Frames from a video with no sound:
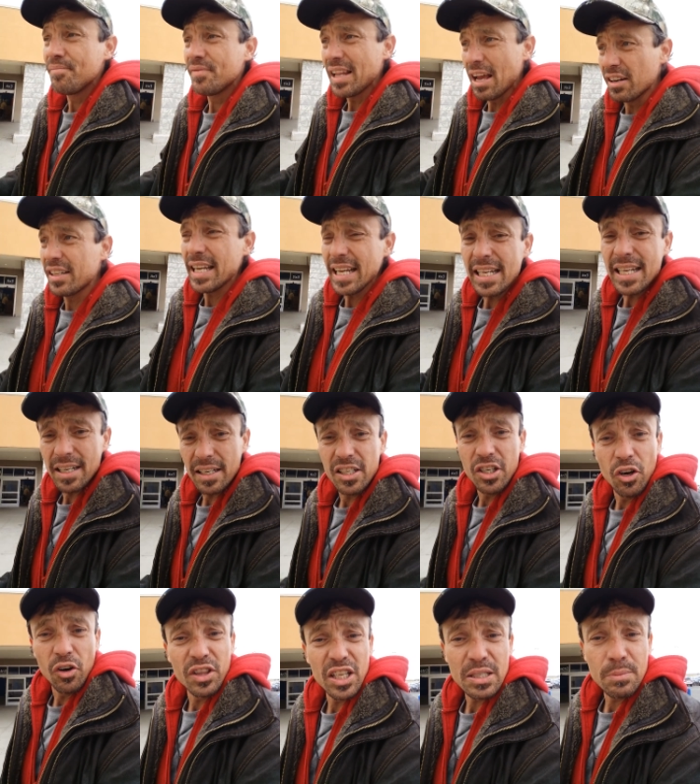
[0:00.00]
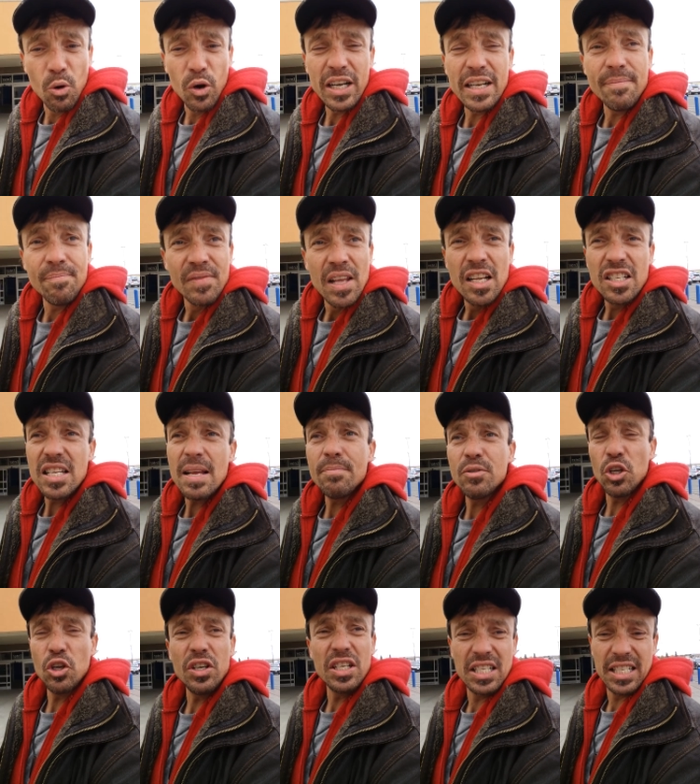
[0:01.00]
Now get, you know, this morning, some
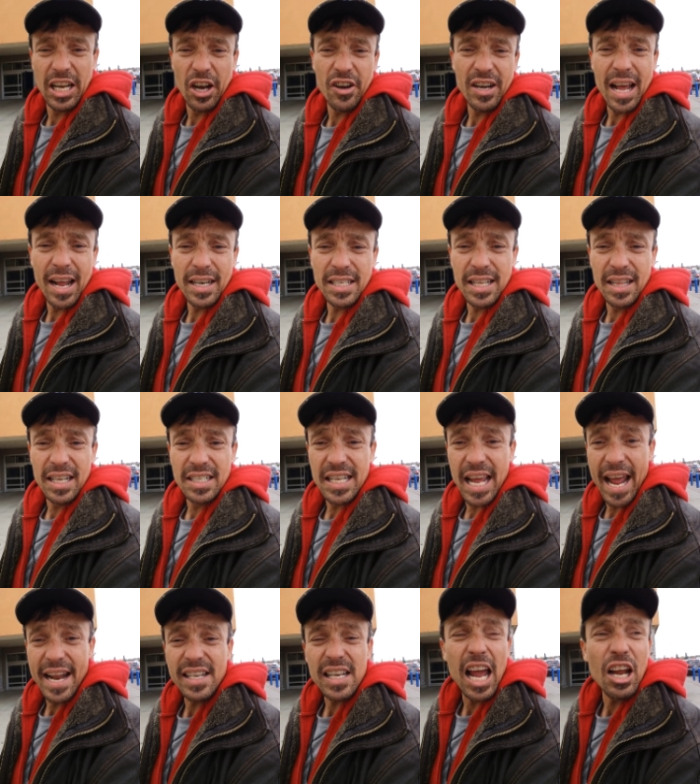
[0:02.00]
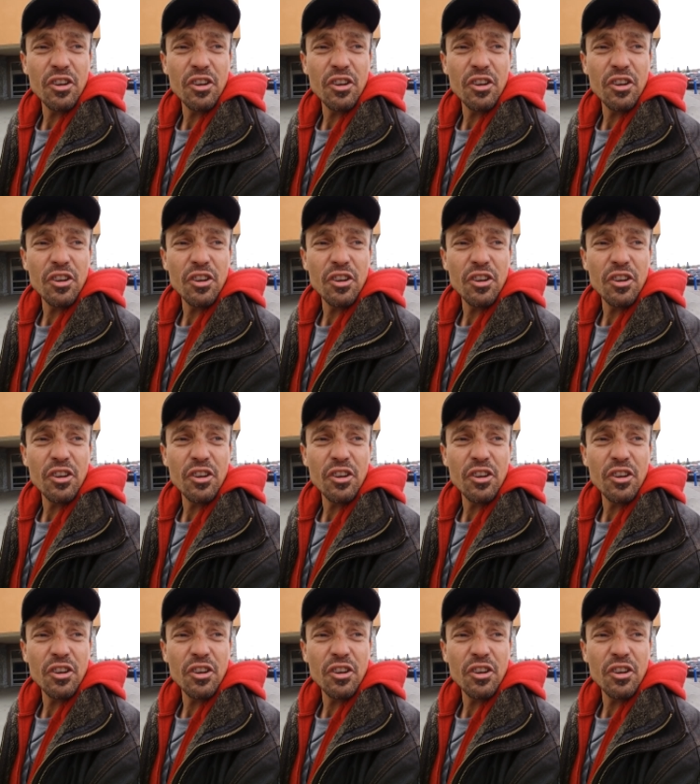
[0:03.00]
dude is staring at us in the tent.